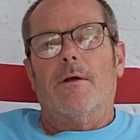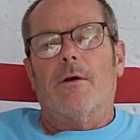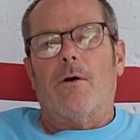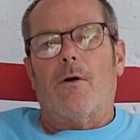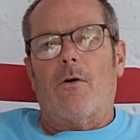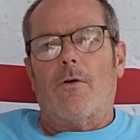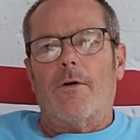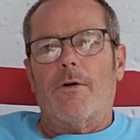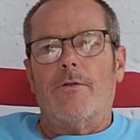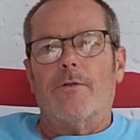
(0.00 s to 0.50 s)

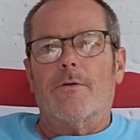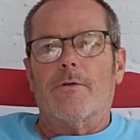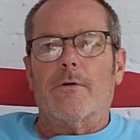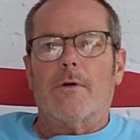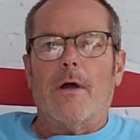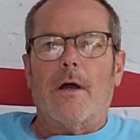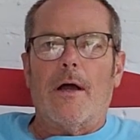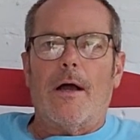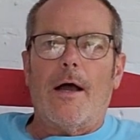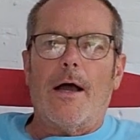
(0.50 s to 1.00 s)
are either
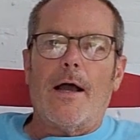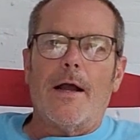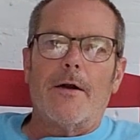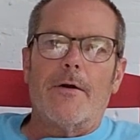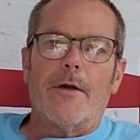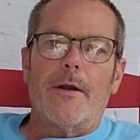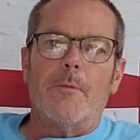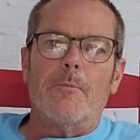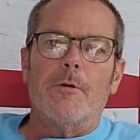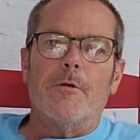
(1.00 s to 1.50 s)
a higher
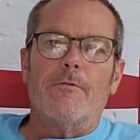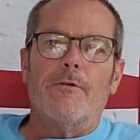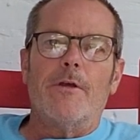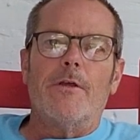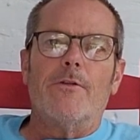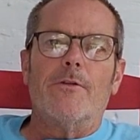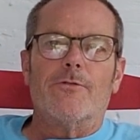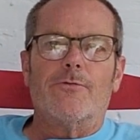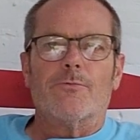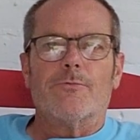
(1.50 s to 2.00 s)

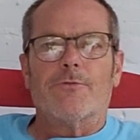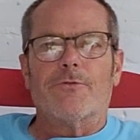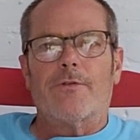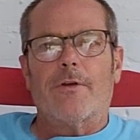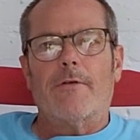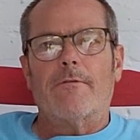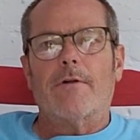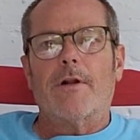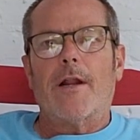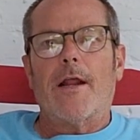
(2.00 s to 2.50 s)
ABV, this one's
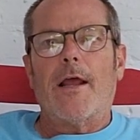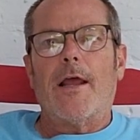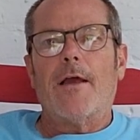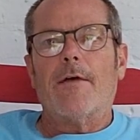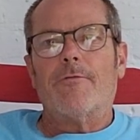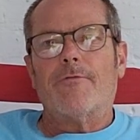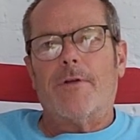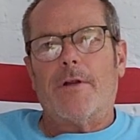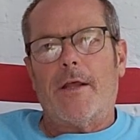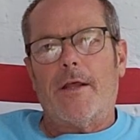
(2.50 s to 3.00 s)

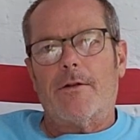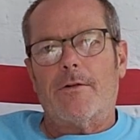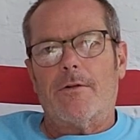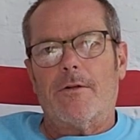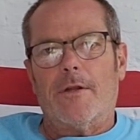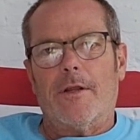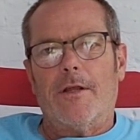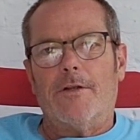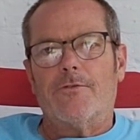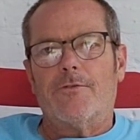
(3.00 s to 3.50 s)
7.5, and that
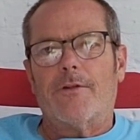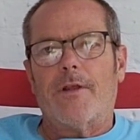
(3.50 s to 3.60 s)
hits